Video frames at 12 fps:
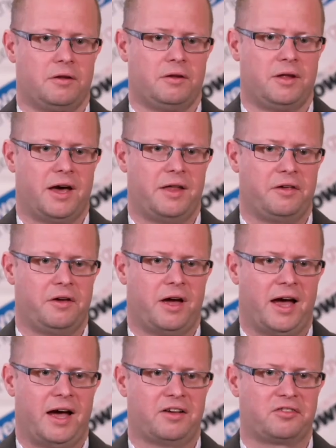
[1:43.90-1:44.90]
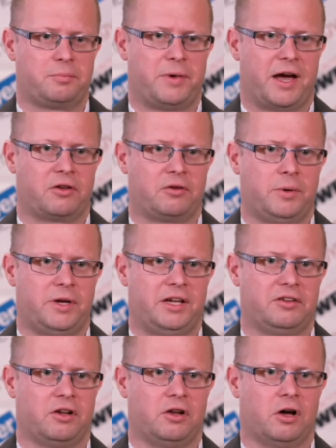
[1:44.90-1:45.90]
The other aspect we
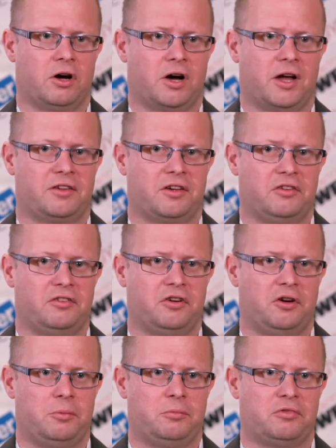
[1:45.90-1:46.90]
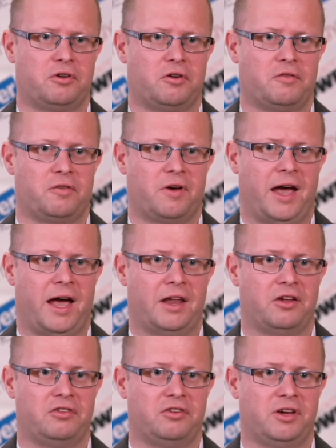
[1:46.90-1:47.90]
need to look at in terms of
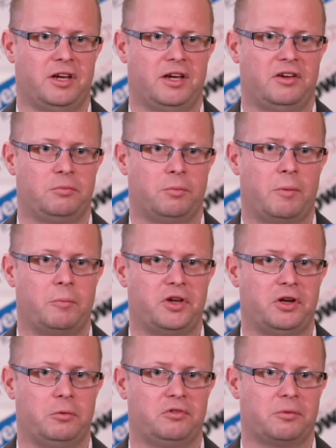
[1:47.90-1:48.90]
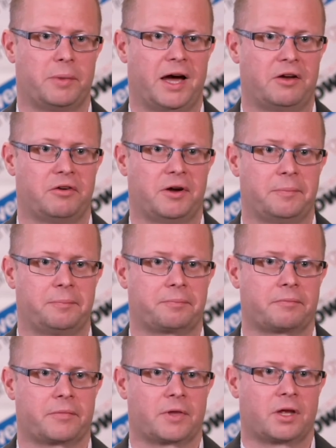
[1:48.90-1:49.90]
energy is when we use a battery.
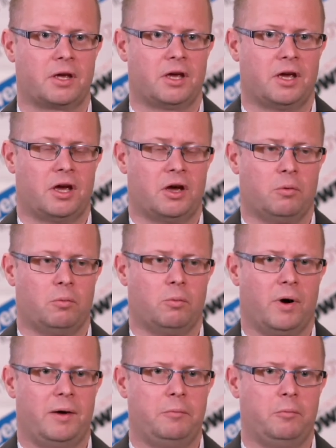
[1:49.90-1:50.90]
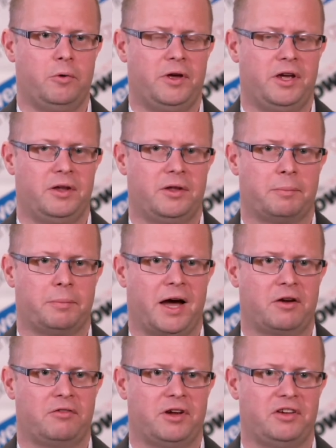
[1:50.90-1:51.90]
When the
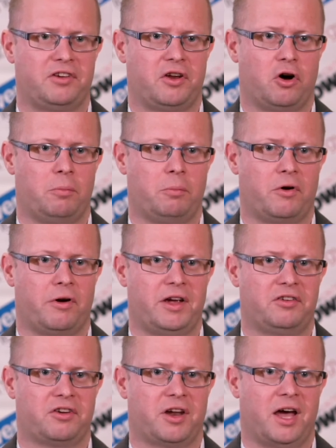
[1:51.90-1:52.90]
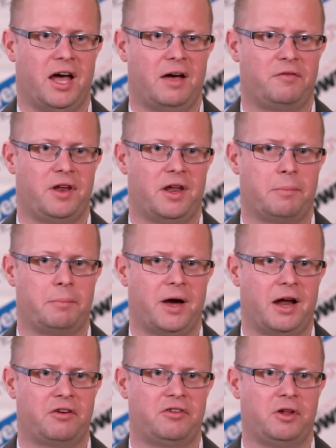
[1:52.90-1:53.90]
battery is in operation, having a
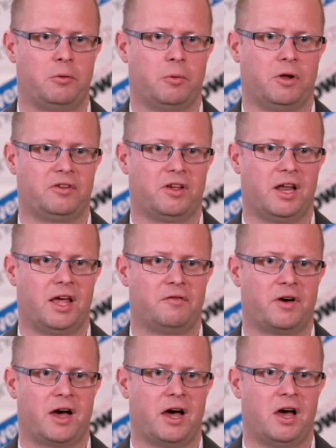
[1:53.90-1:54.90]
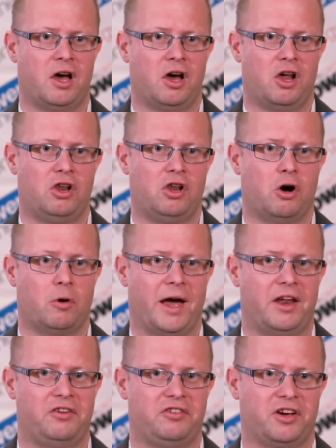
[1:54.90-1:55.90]
battery that will deliver low
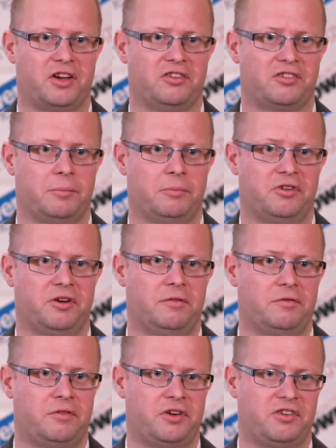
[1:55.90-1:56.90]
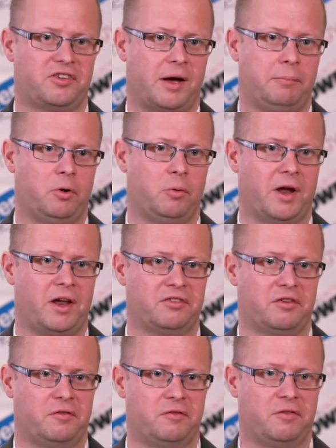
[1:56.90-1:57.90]
energy consumption, for example when
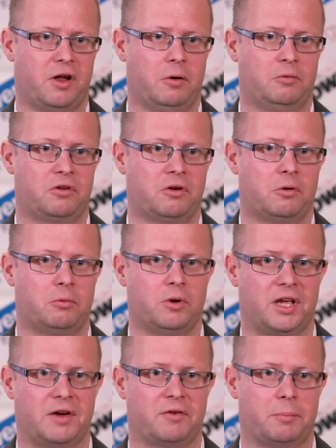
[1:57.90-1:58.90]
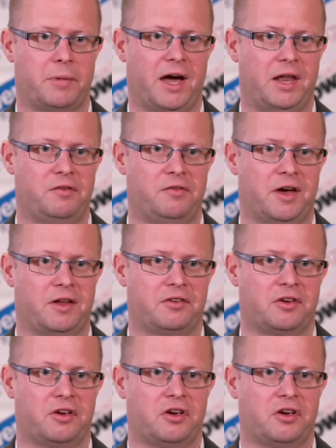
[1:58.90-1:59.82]
it's on float, will give a benefit.